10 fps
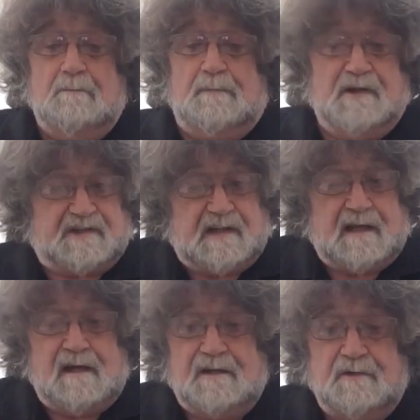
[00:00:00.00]
Personally,
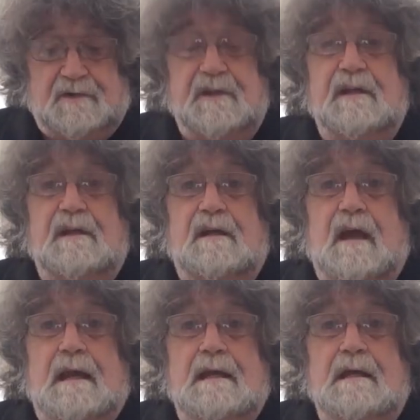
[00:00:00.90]
I don't think
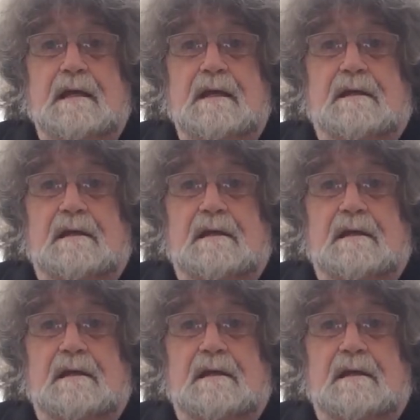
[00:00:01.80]
any